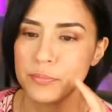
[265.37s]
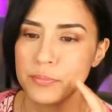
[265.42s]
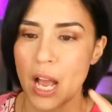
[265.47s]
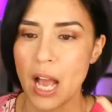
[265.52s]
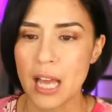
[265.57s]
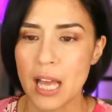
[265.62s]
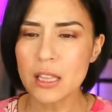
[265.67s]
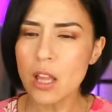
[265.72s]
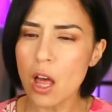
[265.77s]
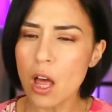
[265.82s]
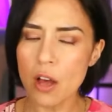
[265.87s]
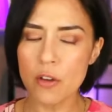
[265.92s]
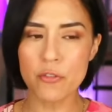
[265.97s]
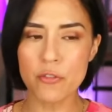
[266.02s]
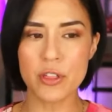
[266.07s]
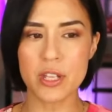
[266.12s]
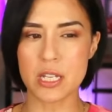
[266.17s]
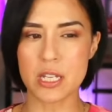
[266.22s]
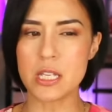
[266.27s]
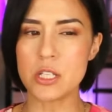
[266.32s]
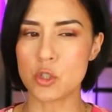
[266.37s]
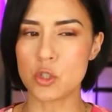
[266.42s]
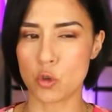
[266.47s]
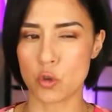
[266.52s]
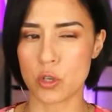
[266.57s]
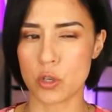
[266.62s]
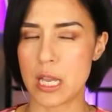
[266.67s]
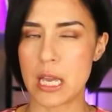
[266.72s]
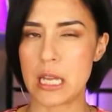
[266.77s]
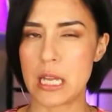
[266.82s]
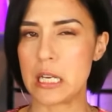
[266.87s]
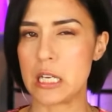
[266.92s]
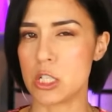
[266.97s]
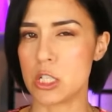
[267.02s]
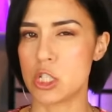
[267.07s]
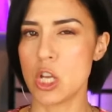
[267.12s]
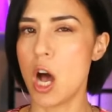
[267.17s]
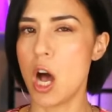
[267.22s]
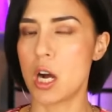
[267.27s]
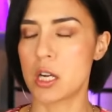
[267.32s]
I love that he's created a
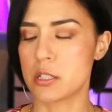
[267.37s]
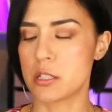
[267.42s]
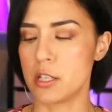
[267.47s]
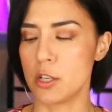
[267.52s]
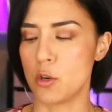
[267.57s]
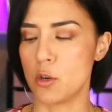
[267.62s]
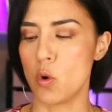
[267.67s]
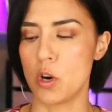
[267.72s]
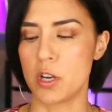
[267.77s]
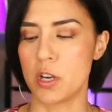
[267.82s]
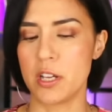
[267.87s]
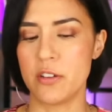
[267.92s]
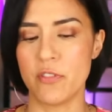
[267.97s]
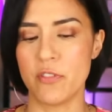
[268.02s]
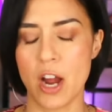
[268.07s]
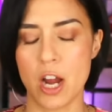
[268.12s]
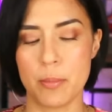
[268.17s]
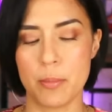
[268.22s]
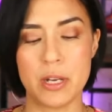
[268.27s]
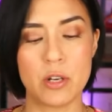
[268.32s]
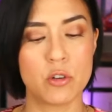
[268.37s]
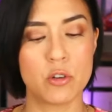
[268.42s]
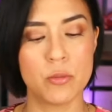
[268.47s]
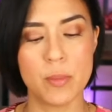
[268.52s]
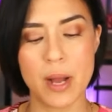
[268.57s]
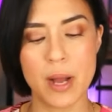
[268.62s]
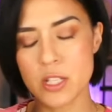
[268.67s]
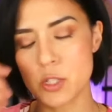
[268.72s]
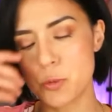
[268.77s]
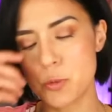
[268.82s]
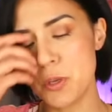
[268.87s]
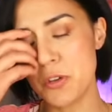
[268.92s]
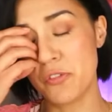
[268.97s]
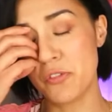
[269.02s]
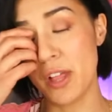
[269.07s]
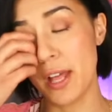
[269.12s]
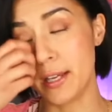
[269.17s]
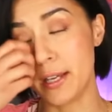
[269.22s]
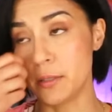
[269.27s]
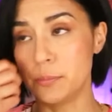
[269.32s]
toxic work environment. It reminds me
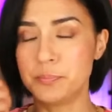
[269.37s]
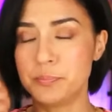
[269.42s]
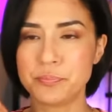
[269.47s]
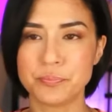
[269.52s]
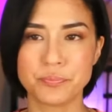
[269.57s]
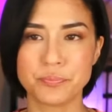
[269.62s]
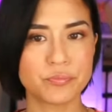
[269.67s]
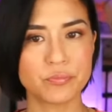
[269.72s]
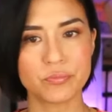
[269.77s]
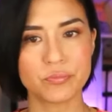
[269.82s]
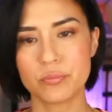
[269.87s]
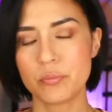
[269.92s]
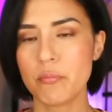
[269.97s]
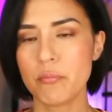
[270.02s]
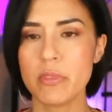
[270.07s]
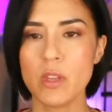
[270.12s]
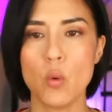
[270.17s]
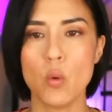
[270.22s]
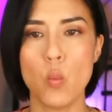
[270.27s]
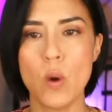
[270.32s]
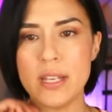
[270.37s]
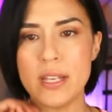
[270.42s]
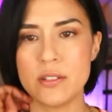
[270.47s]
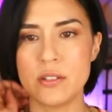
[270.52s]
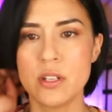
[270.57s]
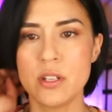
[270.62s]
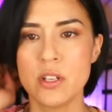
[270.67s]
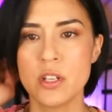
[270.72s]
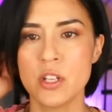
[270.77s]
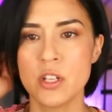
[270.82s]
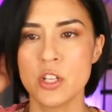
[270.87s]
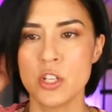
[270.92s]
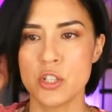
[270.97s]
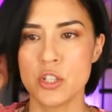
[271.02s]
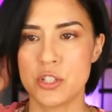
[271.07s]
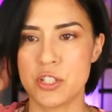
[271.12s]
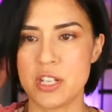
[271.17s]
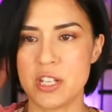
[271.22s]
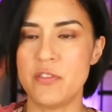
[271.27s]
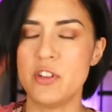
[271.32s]
of like when
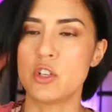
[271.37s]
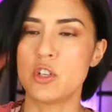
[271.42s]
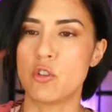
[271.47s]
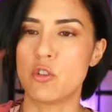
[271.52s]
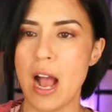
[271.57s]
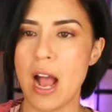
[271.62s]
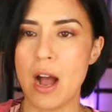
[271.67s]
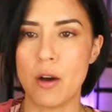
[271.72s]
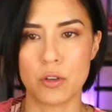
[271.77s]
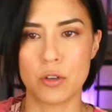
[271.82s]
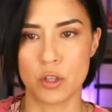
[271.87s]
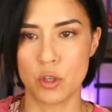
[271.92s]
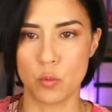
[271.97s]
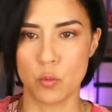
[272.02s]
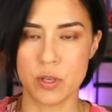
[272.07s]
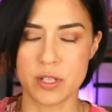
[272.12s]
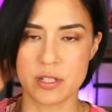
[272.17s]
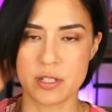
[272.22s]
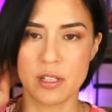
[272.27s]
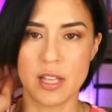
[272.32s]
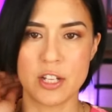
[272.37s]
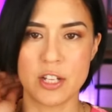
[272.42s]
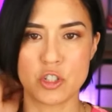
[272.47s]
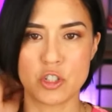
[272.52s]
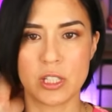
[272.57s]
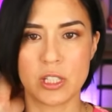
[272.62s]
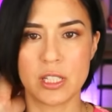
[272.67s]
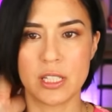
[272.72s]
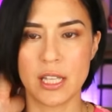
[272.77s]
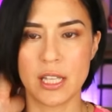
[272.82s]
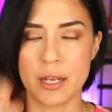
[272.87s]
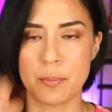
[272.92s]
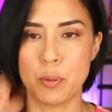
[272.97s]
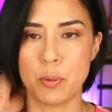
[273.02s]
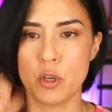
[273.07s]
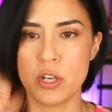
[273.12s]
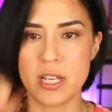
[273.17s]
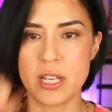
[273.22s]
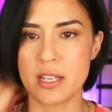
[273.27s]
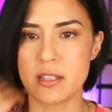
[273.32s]
Steven Crowder was allegedly like
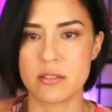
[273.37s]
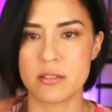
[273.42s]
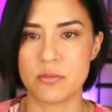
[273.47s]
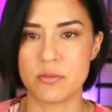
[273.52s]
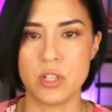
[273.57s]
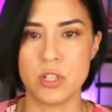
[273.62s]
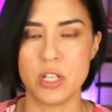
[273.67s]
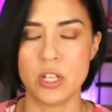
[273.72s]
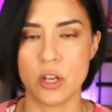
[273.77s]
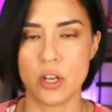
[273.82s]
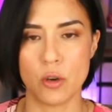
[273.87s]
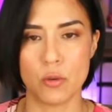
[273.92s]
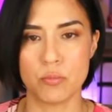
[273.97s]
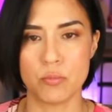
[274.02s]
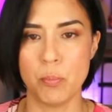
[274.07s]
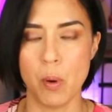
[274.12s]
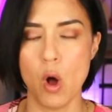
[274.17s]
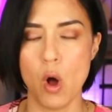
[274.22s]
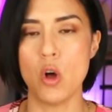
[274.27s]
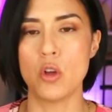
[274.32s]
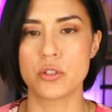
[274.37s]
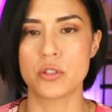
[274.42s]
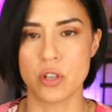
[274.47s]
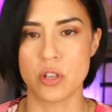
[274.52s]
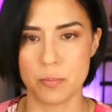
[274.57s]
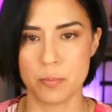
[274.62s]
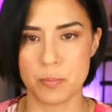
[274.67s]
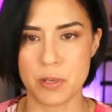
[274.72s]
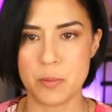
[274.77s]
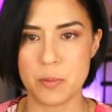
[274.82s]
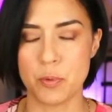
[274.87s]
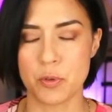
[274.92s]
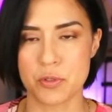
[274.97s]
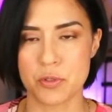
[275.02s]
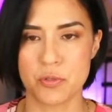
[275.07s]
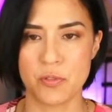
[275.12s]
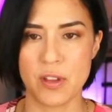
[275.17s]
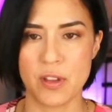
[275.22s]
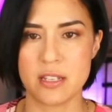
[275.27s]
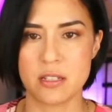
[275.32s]
putting his, balls on
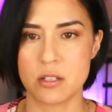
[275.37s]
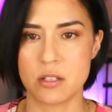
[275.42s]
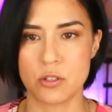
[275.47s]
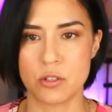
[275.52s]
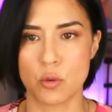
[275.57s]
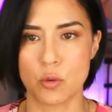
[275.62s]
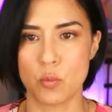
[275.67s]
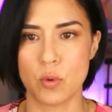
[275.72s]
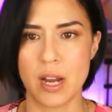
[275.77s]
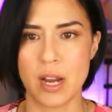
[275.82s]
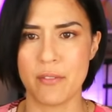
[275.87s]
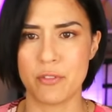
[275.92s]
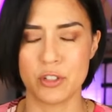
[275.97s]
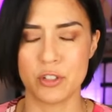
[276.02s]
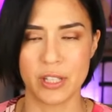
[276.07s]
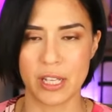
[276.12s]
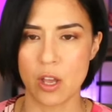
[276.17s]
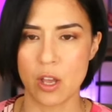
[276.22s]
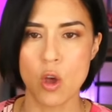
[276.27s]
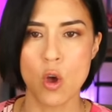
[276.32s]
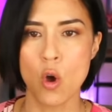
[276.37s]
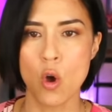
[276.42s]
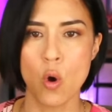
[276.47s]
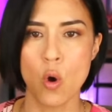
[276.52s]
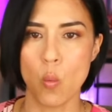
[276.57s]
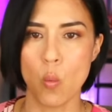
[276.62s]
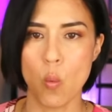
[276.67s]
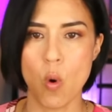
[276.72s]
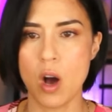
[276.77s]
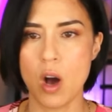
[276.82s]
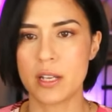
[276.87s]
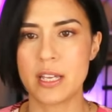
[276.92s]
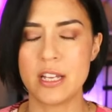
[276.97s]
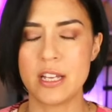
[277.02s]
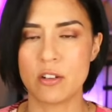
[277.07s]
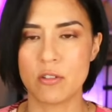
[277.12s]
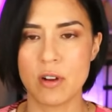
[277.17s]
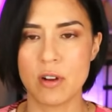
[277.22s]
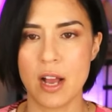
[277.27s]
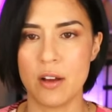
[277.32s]
people's faces or whatever and like
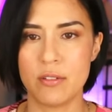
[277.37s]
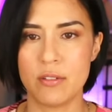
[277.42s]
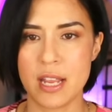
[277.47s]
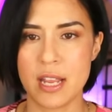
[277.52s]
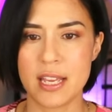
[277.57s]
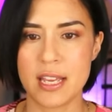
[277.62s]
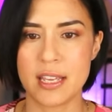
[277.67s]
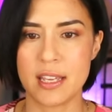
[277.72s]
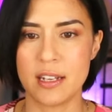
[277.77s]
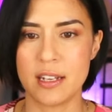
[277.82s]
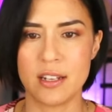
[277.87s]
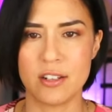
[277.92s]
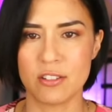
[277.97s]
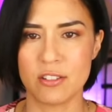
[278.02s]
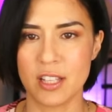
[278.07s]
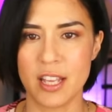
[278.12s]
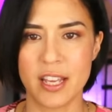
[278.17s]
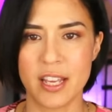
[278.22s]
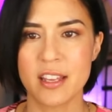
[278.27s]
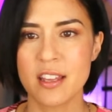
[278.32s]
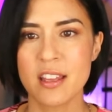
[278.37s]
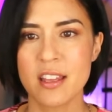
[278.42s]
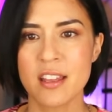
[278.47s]
walking around naked. And you're like,